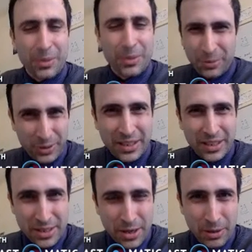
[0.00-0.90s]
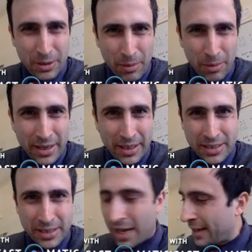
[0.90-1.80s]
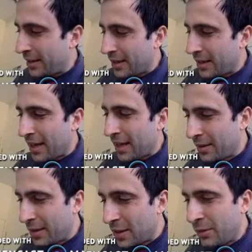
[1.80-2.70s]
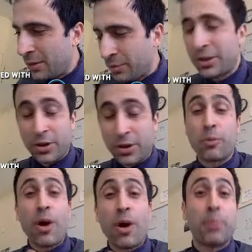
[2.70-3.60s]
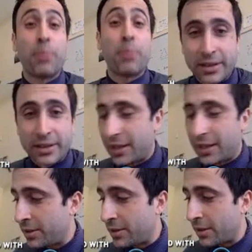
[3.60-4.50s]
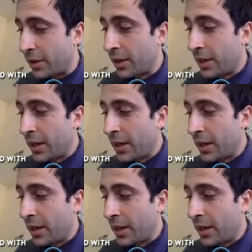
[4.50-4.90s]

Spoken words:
really there's only one way to get started, and there's only one point that you need to know.